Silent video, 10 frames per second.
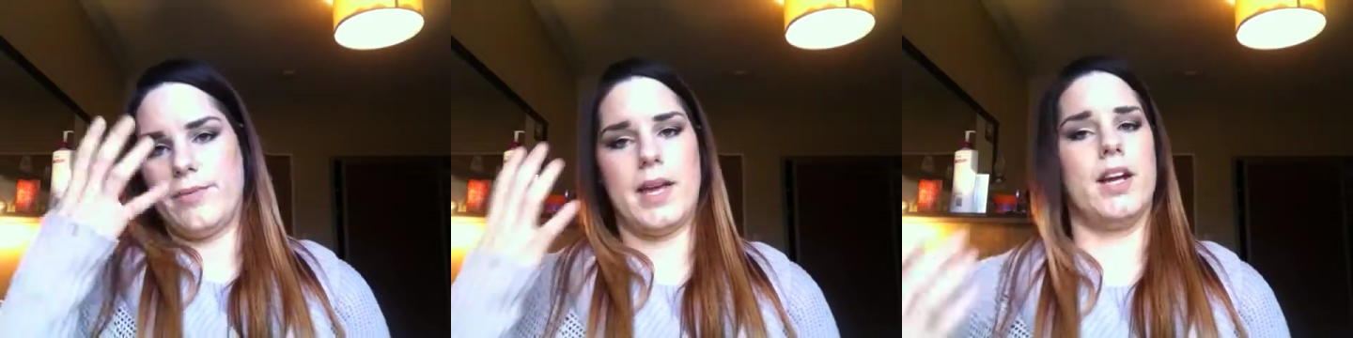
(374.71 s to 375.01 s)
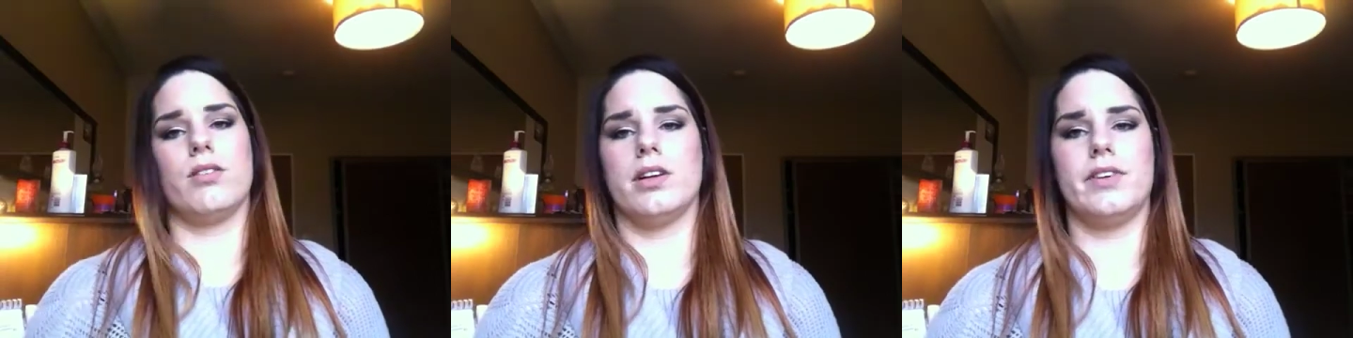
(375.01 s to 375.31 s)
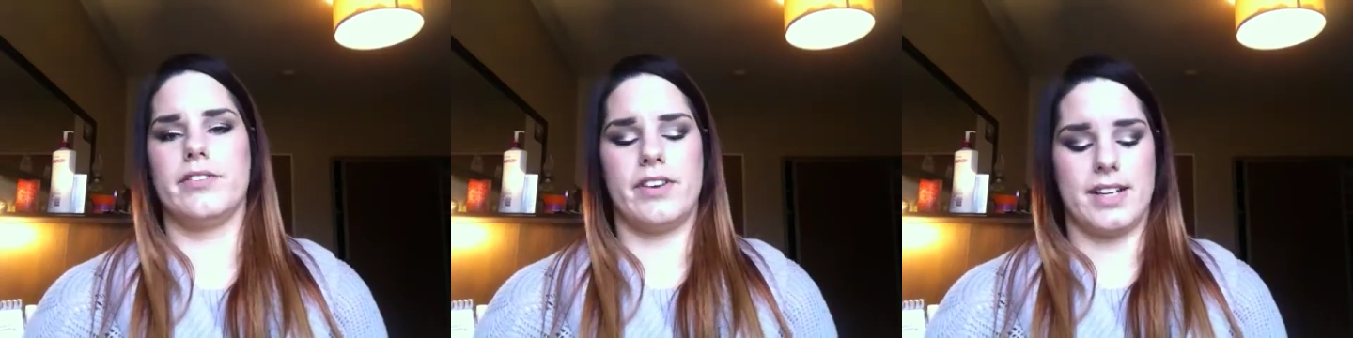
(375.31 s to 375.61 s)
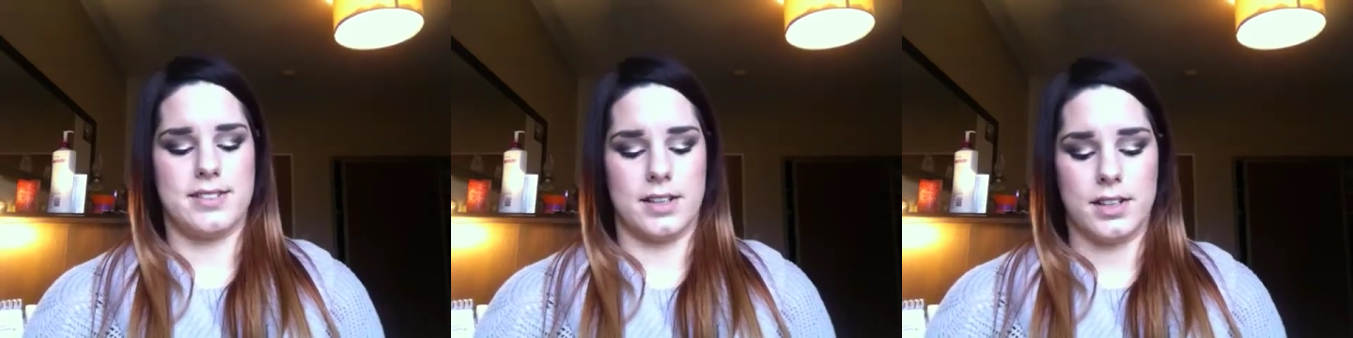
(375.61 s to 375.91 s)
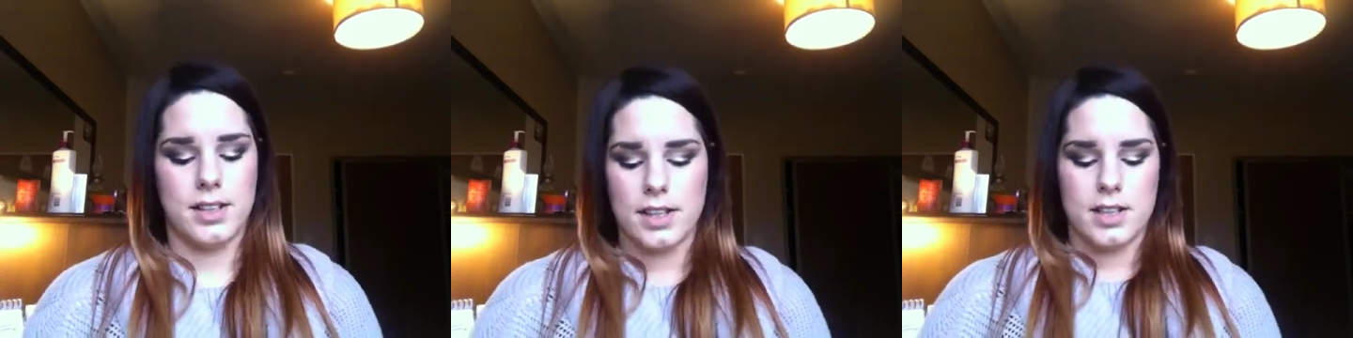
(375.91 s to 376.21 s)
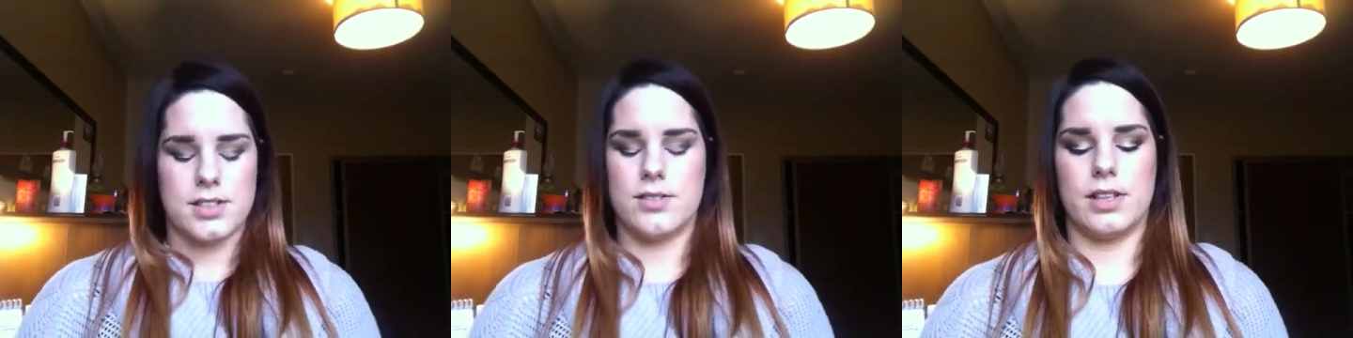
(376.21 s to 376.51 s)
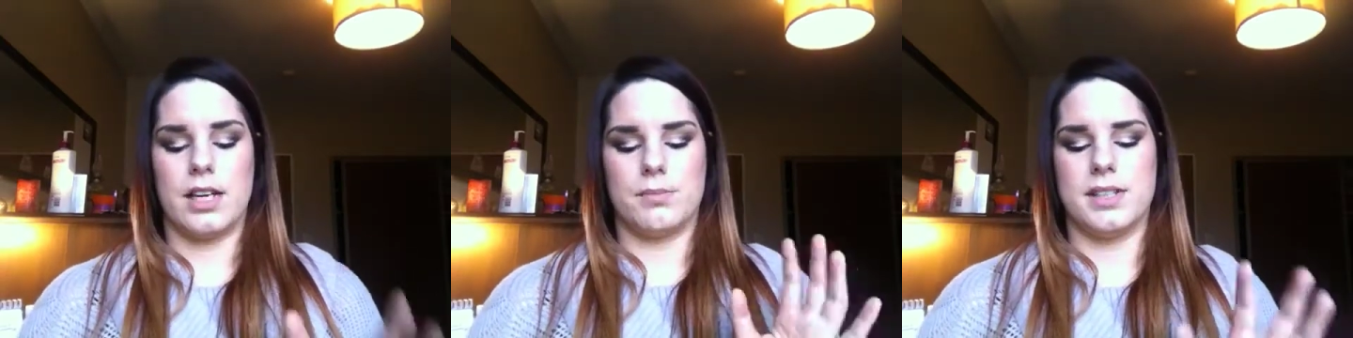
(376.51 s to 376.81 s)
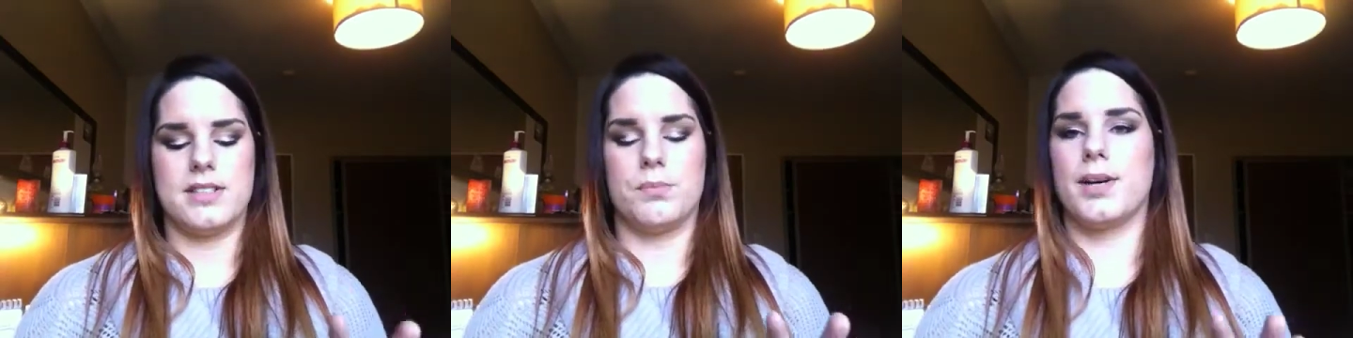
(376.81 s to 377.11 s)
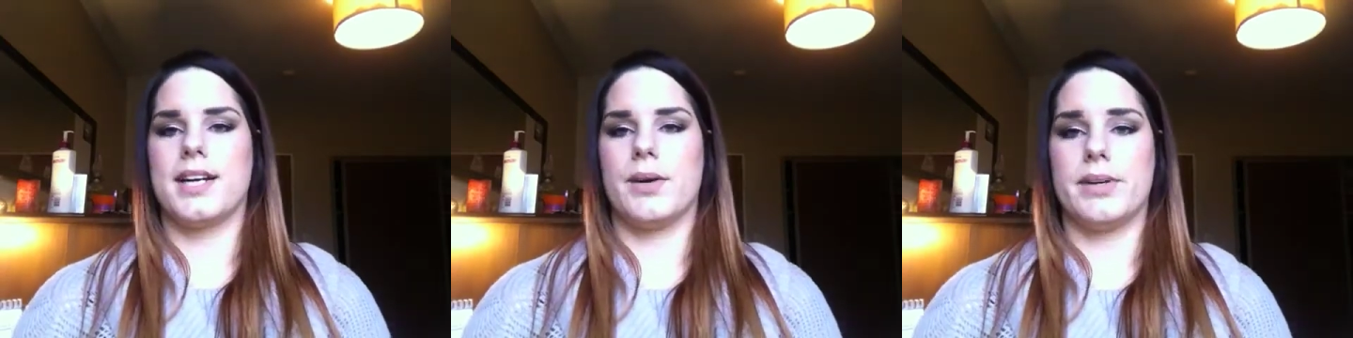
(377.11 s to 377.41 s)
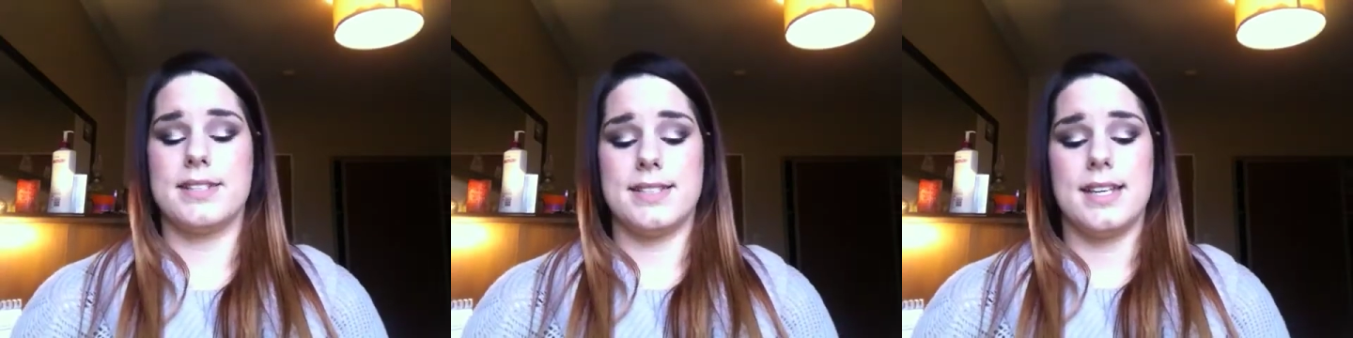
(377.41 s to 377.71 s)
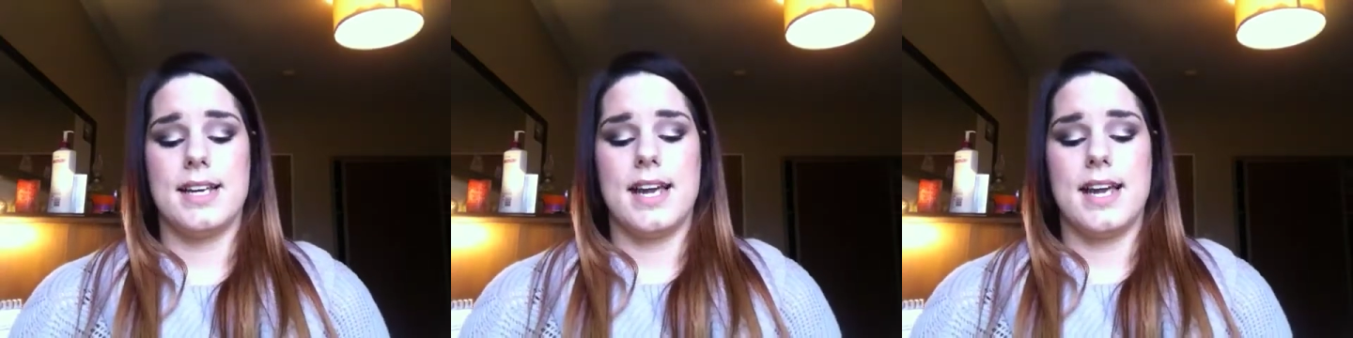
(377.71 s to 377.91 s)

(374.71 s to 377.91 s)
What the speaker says: hair all over your face and just really unpleasant prickly ones.